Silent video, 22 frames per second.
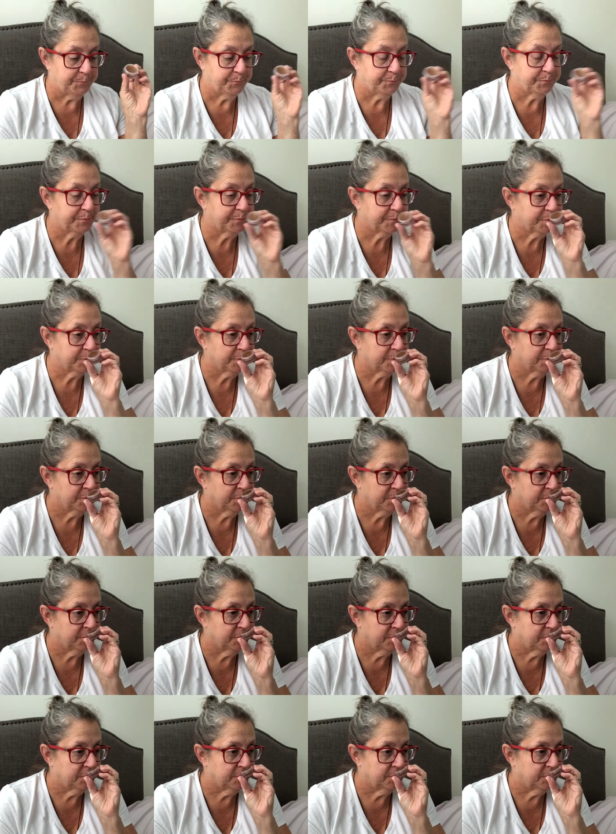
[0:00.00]

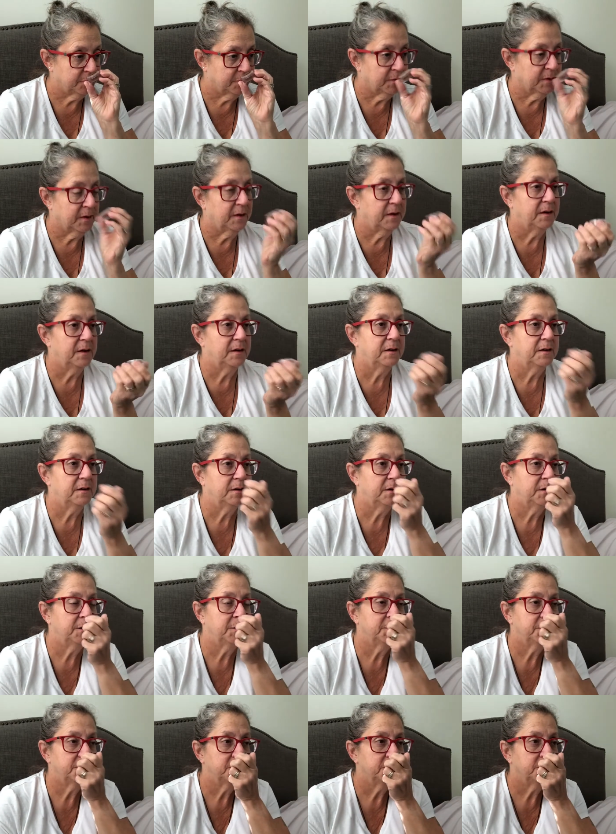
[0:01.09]

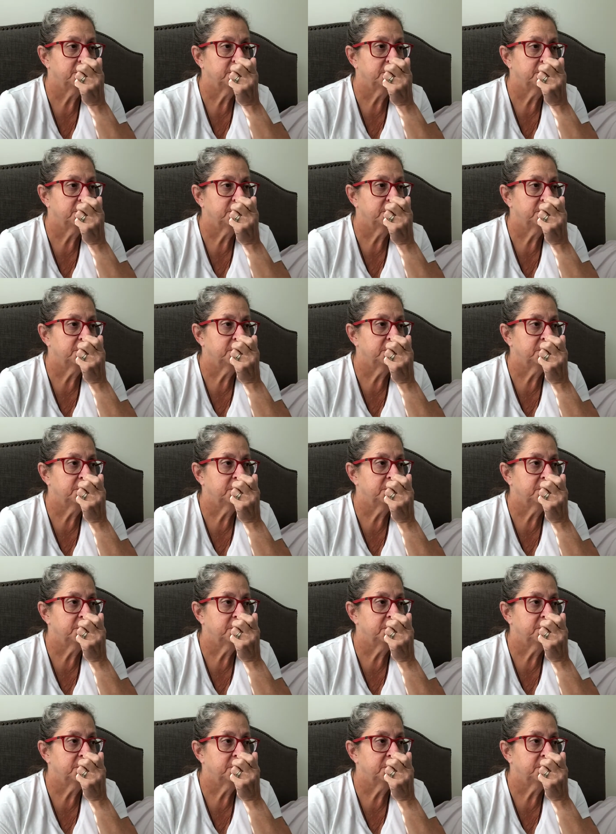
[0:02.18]
[no speech]